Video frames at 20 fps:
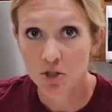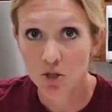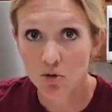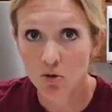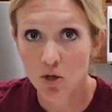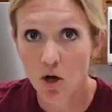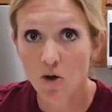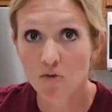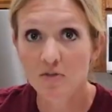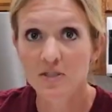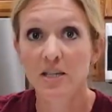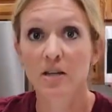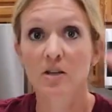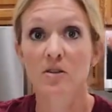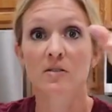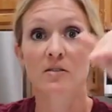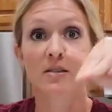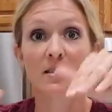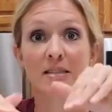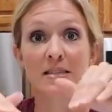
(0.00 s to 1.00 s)
Two loaves
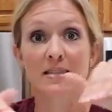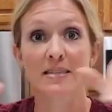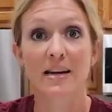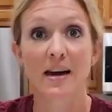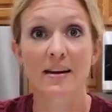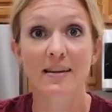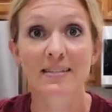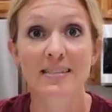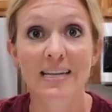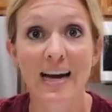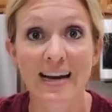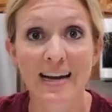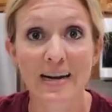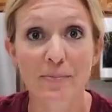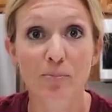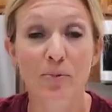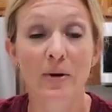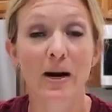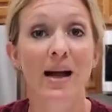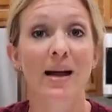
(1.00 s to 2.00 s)
here. This is not a
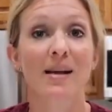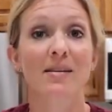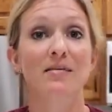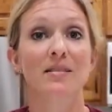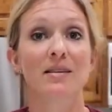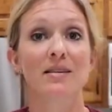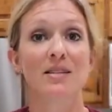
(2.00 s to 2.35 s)
diet bread.